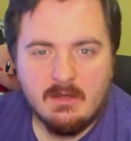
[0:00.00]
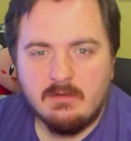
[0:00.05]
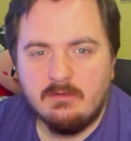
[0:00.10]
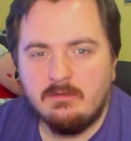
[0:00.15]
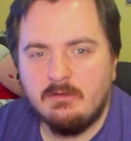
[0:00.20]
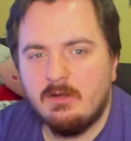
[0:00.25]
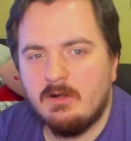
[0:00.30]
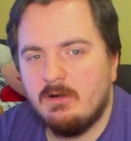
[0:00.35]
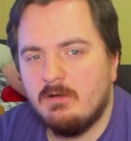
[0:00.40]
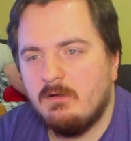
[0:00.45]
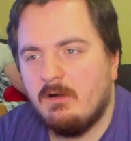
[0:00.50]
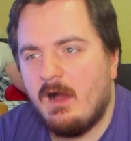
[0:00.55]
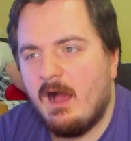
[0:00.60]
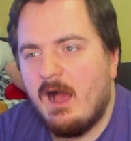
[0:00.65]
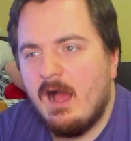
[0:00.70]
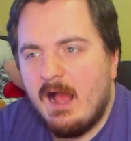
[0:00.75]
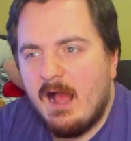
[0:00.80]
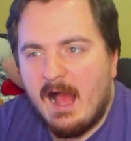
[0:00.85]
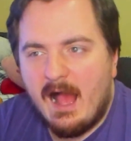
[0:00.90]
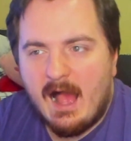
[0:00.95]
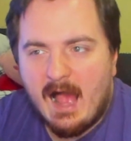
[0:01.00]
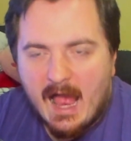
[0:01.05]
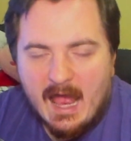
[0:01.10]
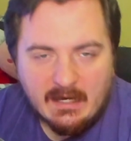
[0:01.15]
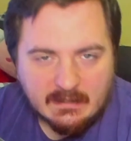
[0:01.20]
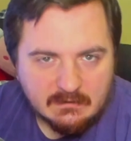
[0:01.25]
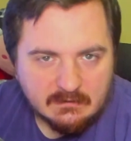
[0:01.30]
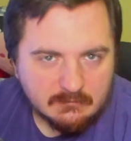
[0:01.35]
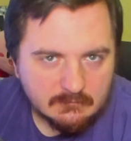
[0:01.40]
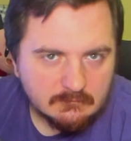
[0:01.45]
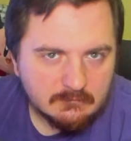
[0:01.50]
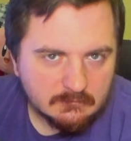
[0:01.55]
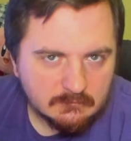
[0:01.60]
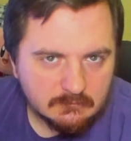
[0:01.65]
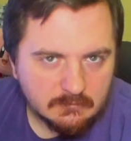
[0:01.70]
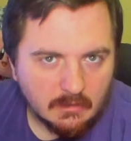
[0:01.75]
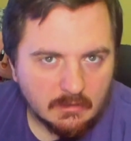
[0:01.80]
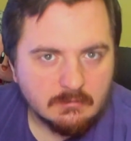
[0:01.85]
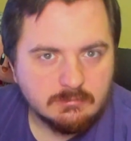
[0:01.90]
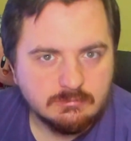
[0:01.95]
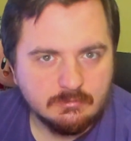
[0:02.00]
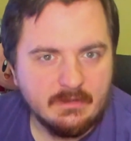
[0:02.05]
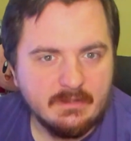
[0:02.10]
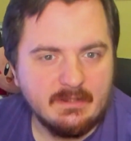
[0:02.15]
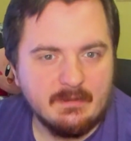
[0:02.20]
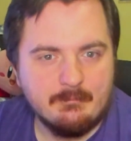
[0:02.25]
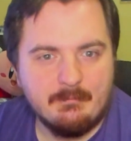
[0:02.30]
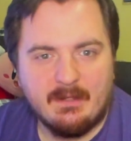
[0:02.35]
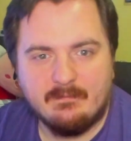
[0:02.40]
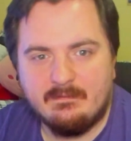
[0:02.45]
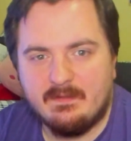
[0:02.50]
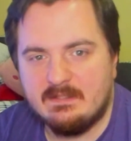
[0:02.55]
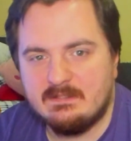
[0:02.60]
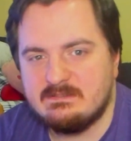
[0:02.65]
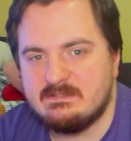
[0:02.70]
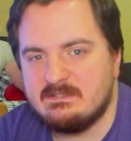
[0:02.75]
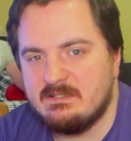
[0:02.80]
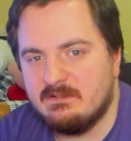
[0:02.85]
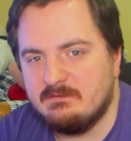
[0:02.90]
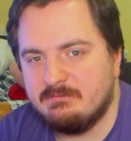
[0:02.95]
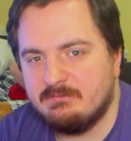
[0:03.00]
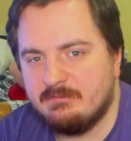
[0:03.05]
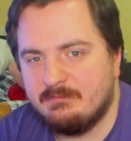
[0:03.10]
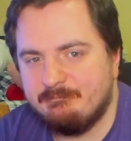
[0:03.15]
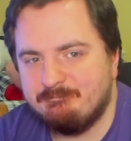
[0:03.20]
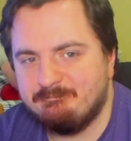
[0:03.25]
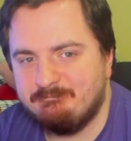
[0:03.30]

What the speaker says: You know, I love reading about that stuff.